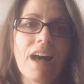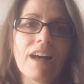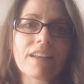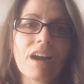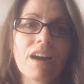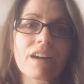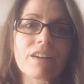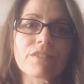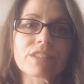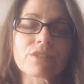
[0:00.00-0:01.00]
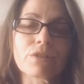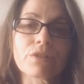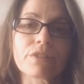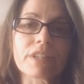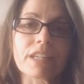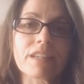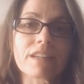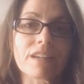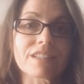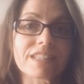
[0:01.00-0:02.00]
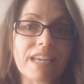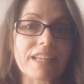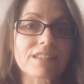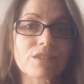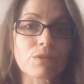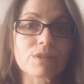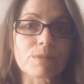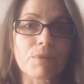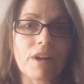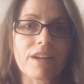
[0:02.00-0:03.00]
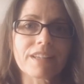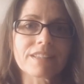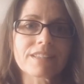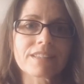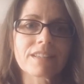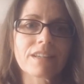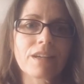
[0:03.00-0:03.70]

An arc of a story contains no surprise,